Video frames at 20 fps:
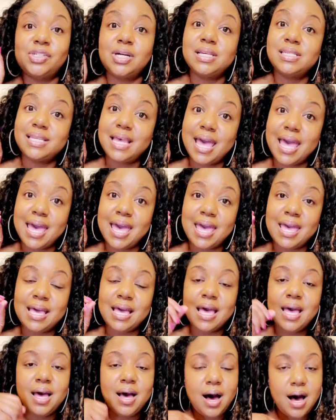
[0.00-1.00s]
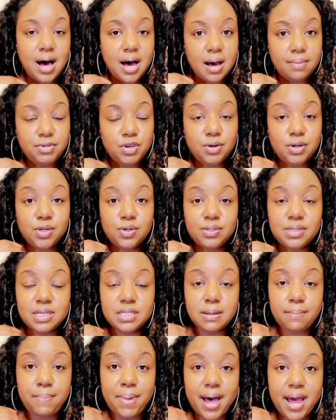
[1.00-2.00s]
just egg, you can use
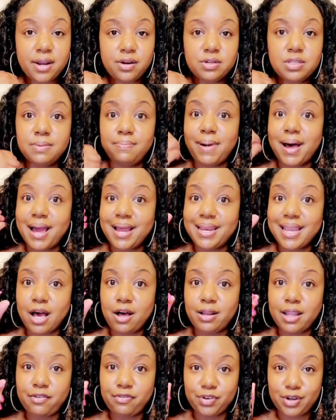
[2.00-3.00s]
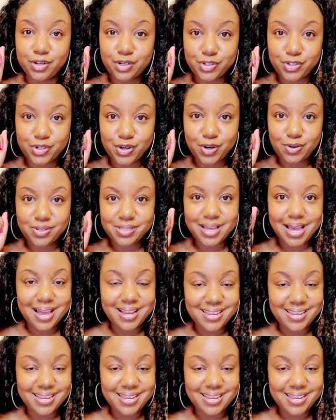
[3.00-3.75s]
it as a binder to bind out for your desserts.